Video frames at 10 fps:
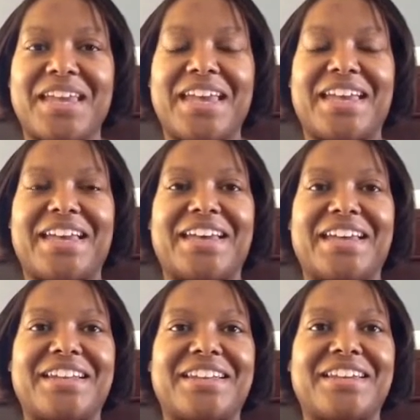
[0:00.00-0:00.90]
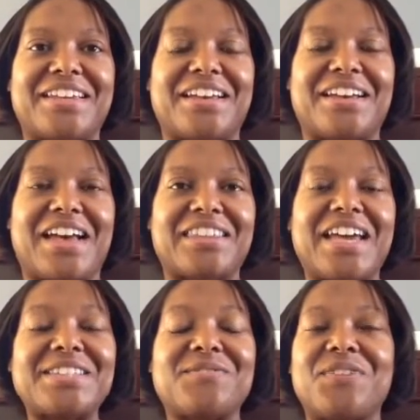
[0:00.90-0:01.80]
And
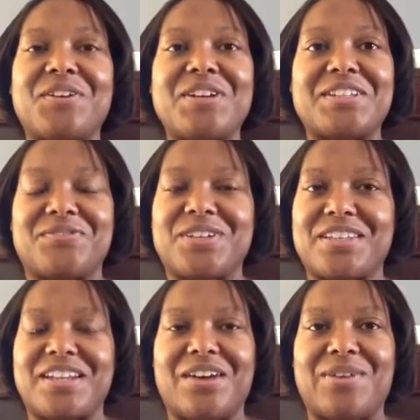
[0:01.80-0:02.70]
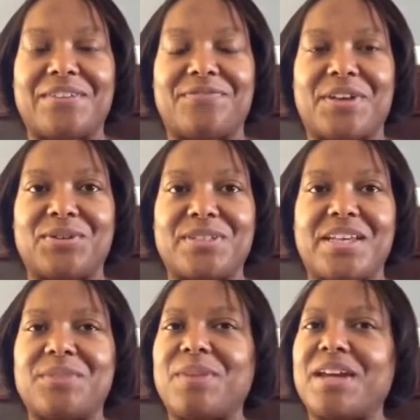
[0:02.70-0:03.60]
that's very different than how I felt
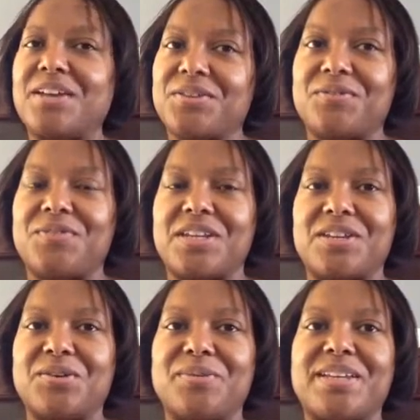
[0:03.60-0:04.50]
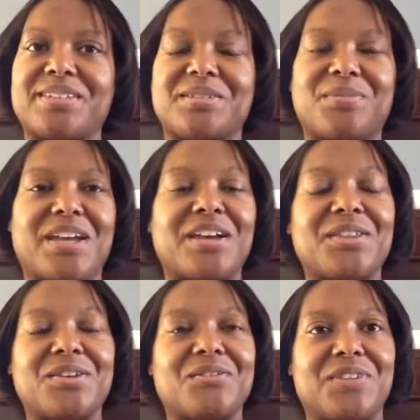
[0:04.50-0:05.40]
in my other video, because in my
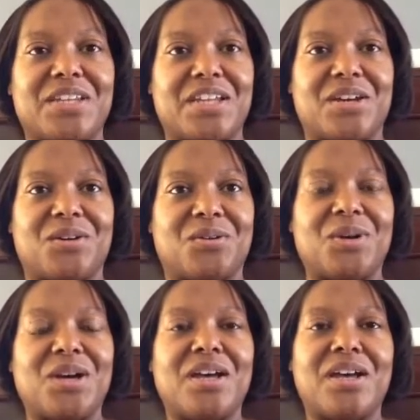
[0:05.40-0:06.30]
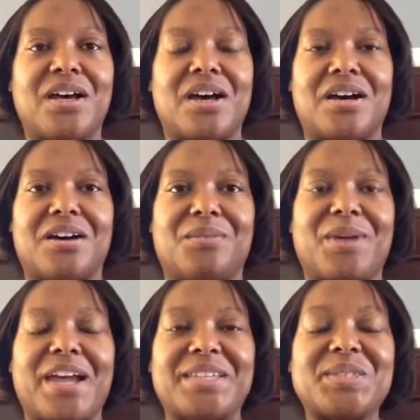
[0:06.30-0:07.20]
other video
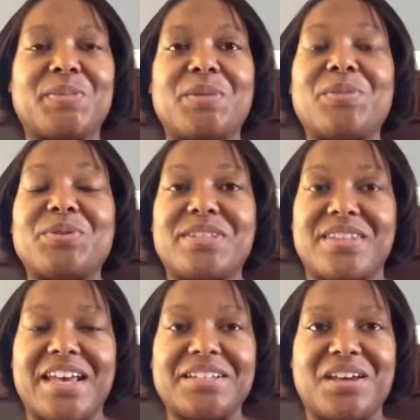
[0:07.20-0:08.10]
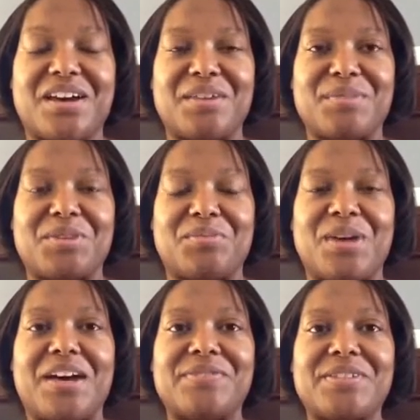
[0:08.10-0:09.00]
I had spent most of that time in the
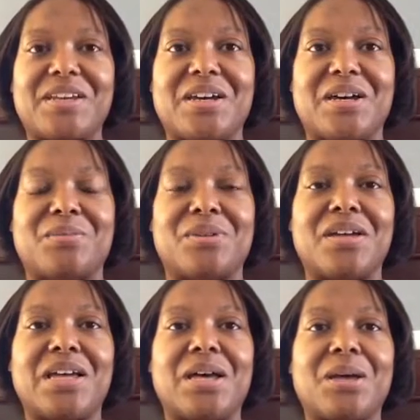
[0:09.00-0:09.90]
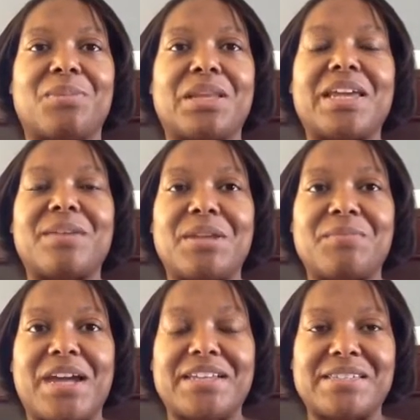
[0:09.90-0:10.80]
bathtub blaming
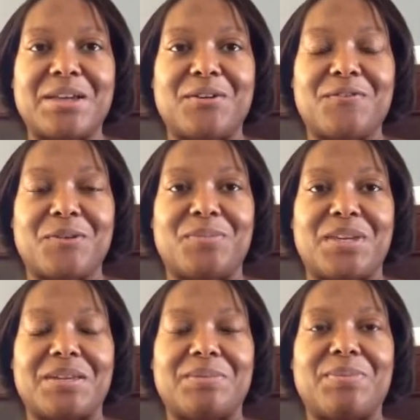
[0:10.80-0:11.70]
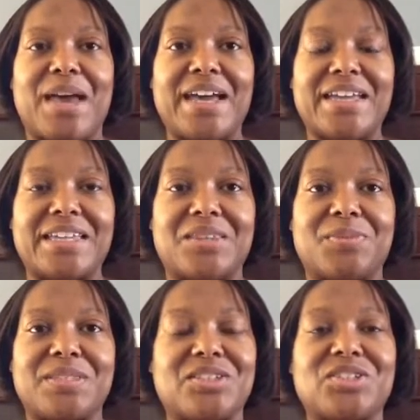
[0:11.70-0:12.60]
myself for being back in the
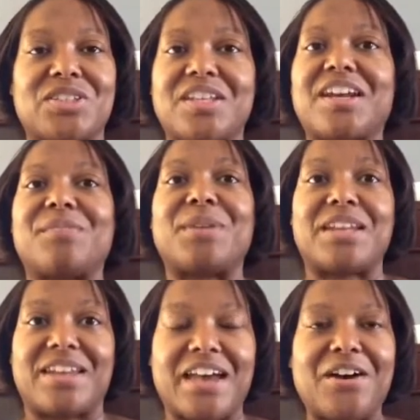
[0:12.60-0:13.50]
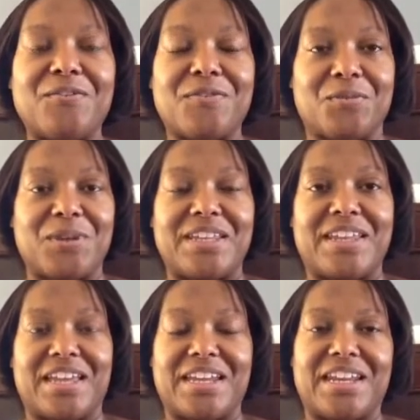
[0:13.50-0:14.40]
position that I'm in now, for
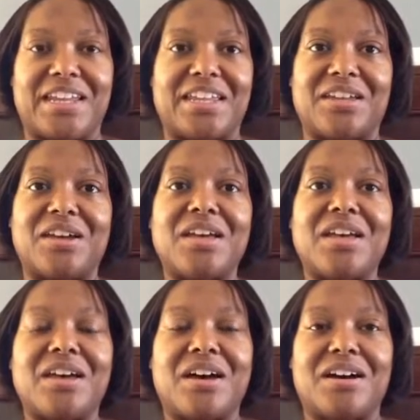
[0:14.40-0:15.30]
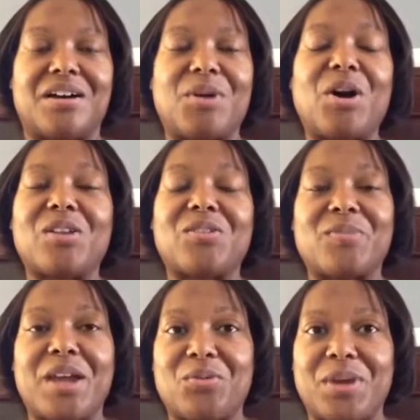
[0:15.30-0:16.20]
regaining all of
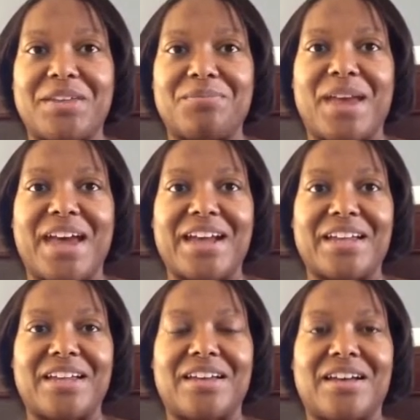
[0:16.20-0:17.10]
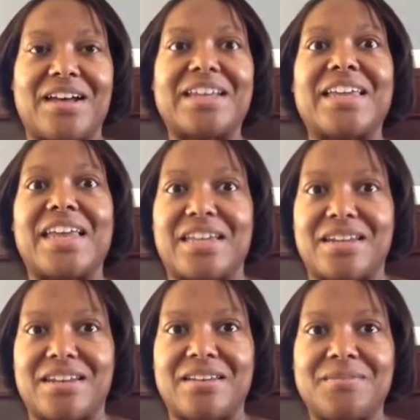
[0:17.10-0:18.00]
my weight back
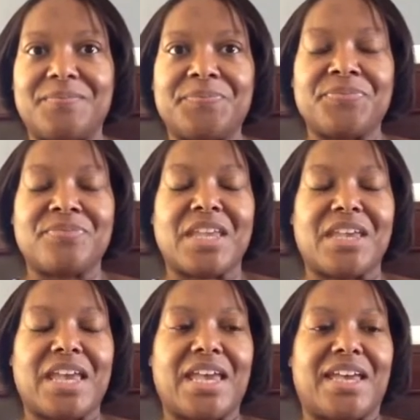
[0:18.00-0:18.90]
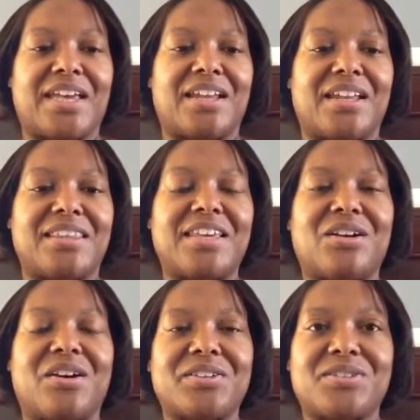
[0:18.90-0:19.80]
again, and then
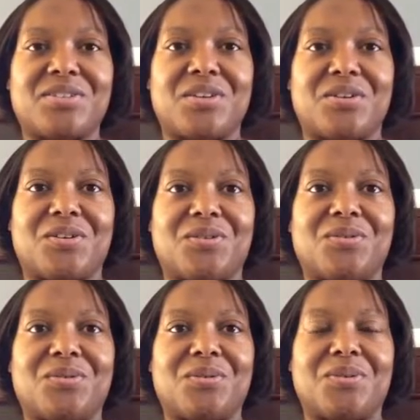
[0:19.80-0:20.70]
also